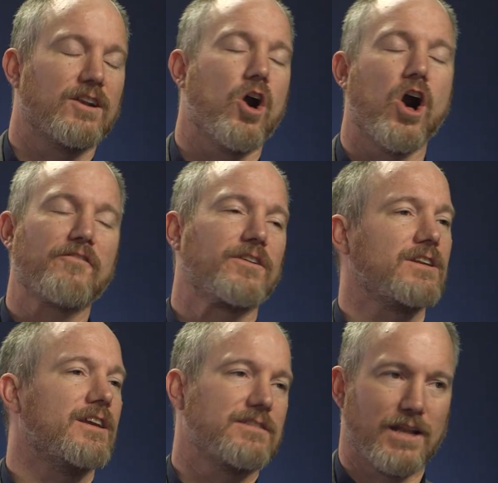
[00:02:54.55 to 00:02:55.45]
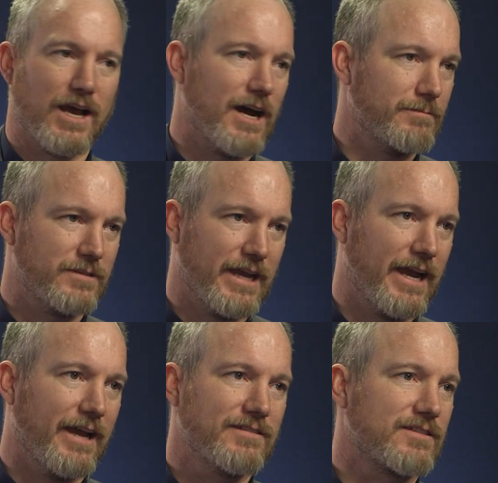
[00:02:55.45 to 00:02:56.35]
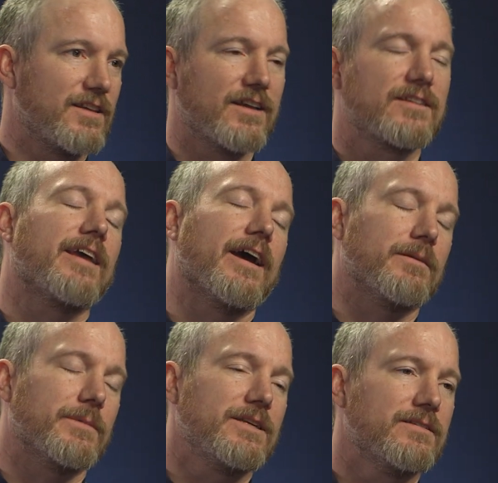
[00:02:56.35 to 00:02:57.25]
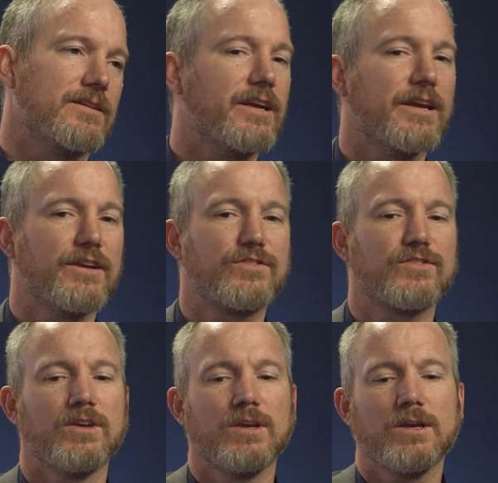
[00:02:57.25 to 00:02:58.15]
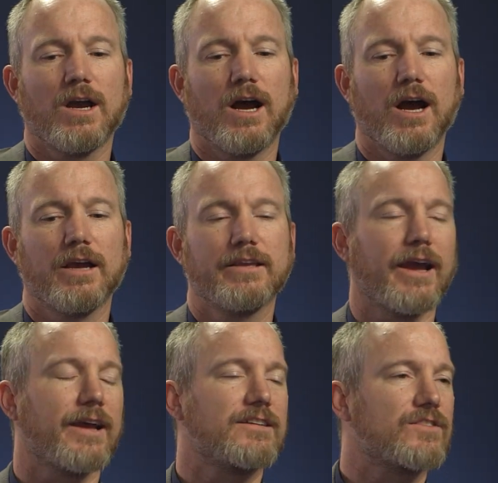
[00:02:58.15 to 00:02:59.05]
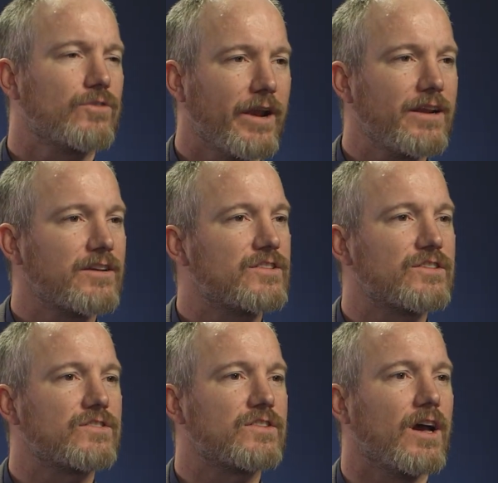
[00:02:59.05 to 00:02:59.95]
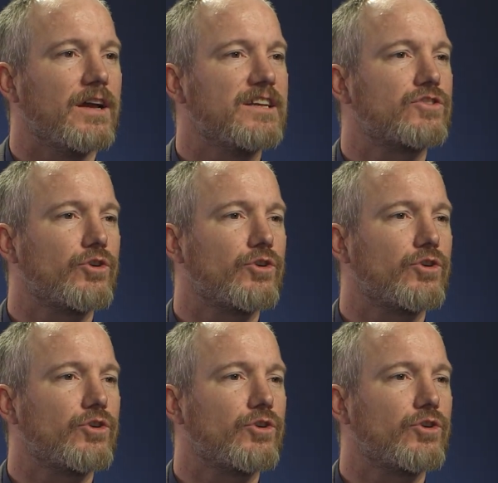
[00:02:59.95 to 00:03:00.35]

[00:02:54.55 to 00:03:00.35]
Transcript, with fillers: that often gets lobbed at Success Academy is, uh, yeah, it does great because it's uh, it's